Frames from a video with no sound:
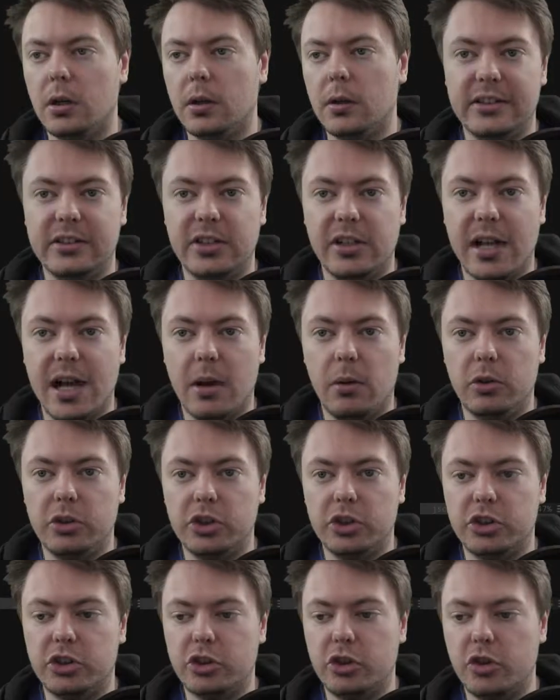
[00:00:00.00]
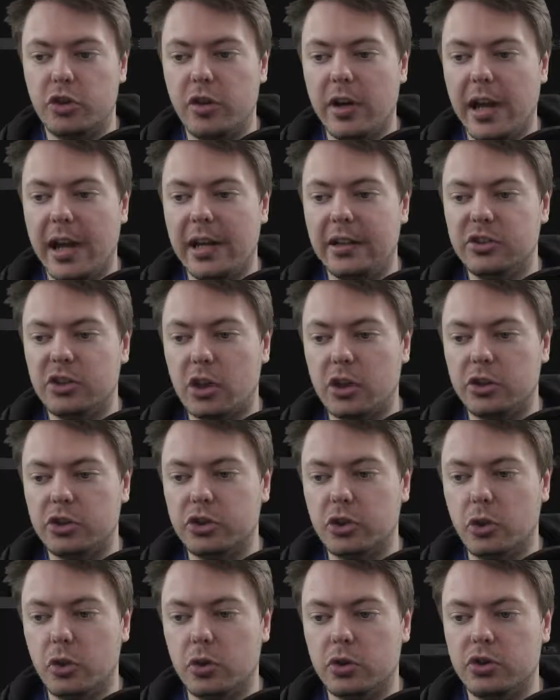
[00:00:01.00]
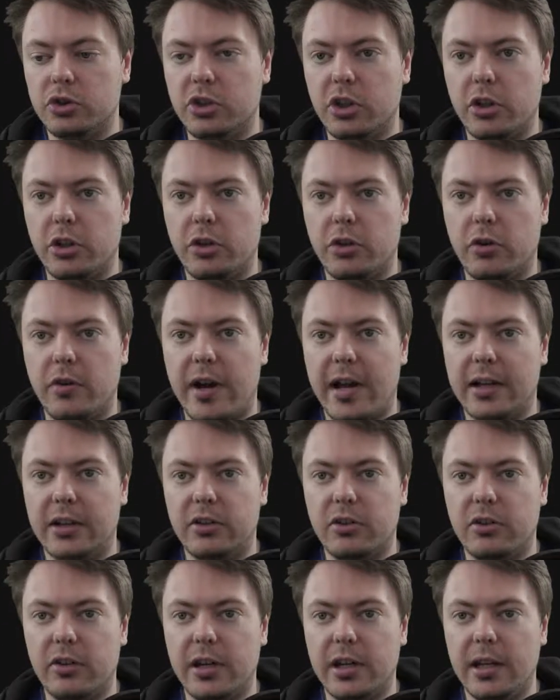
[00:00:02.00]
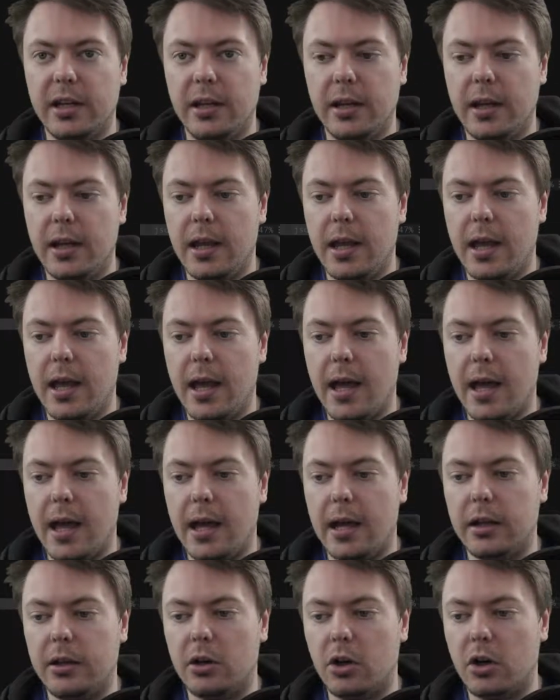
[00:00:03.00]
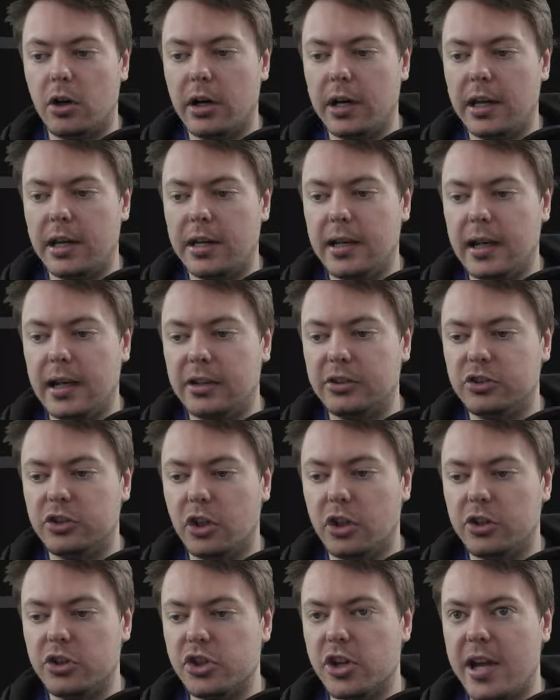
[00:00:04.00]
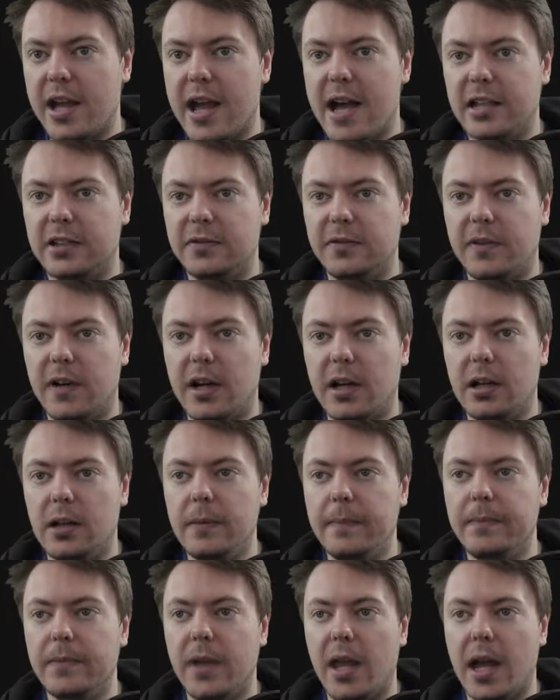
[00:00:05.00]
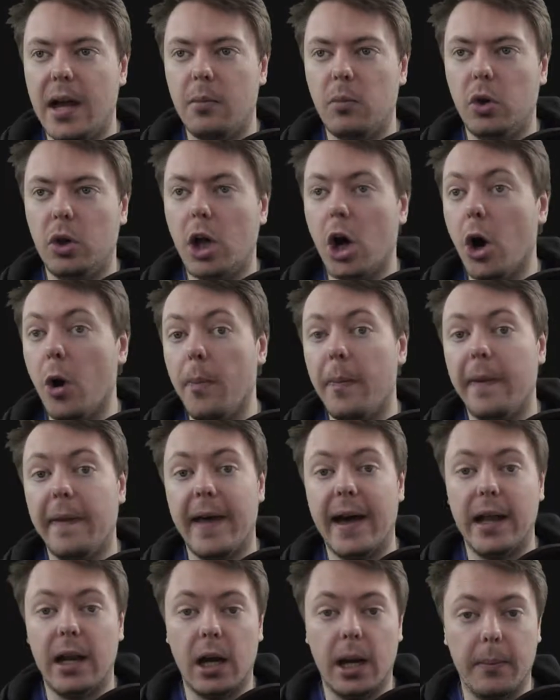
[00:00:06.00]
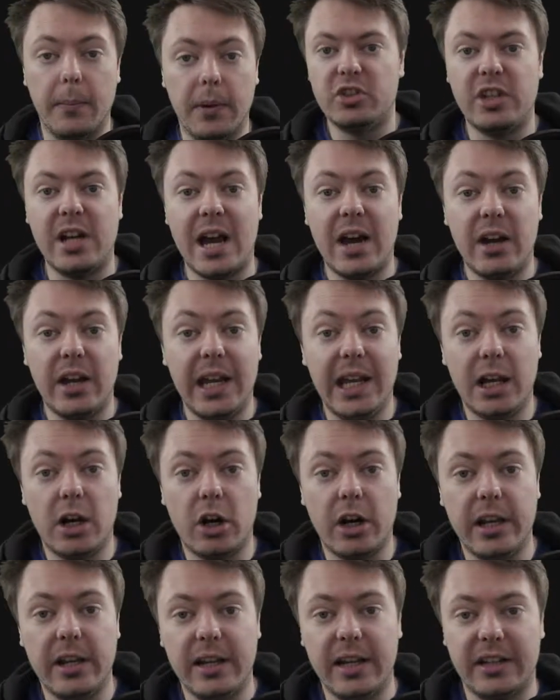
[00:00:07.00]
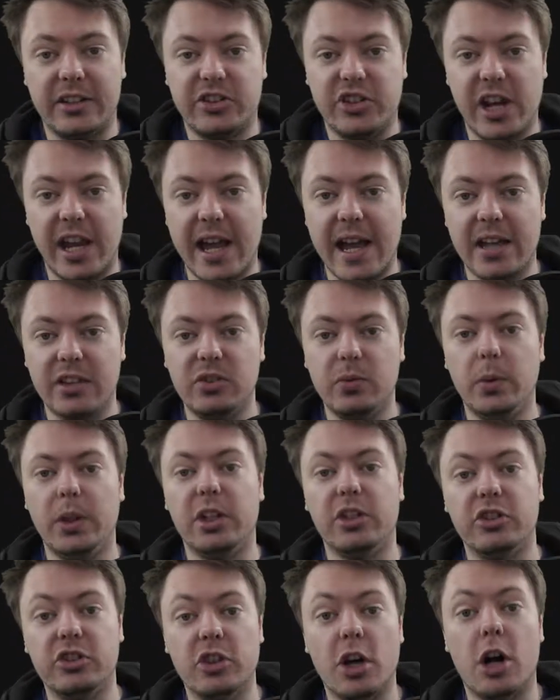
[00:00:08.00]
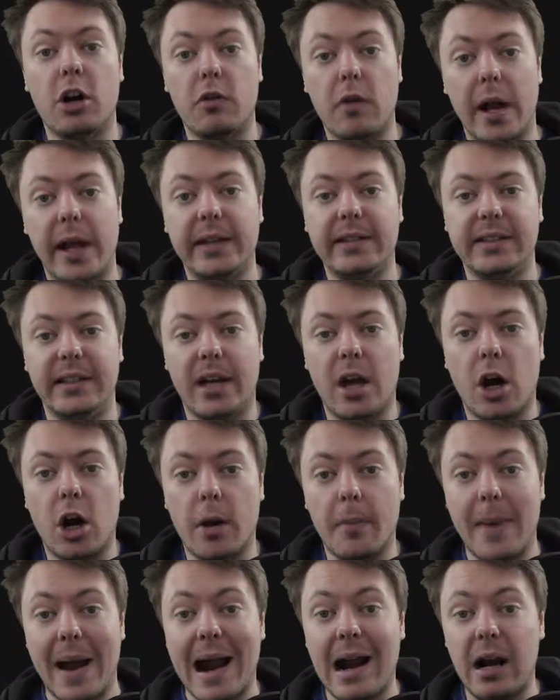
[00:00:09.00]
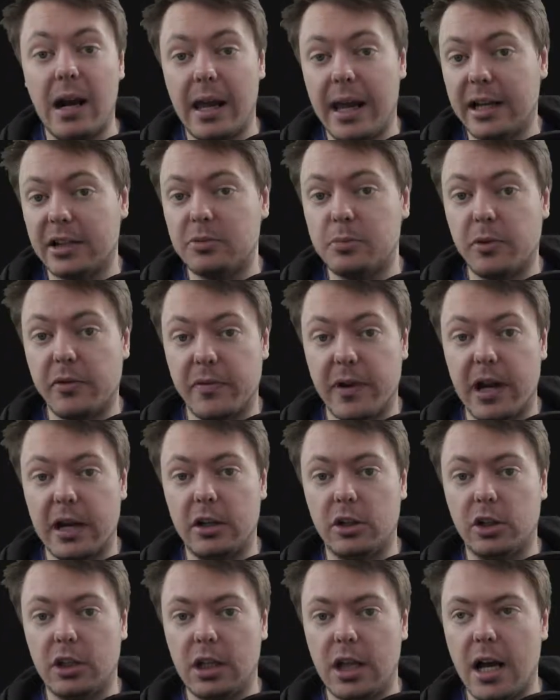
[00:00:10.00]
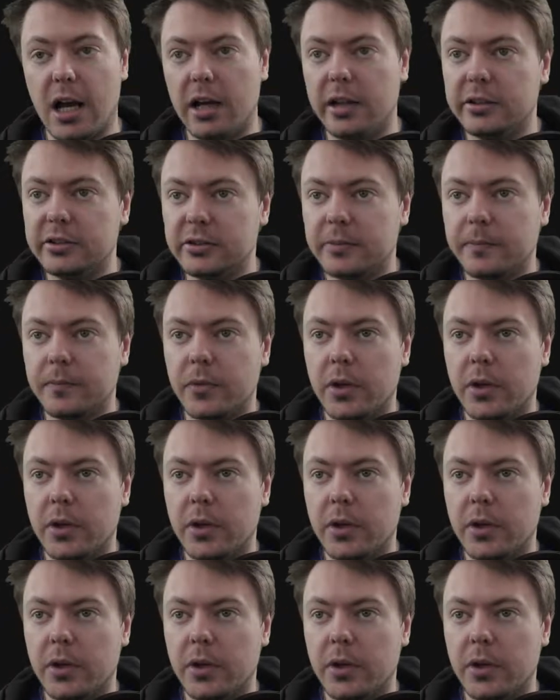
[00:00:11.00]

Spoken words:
So now we'll just create our source directory and our index.js file, and we'll open that up. So now in our index.js, we can start writing our Parallax provider class.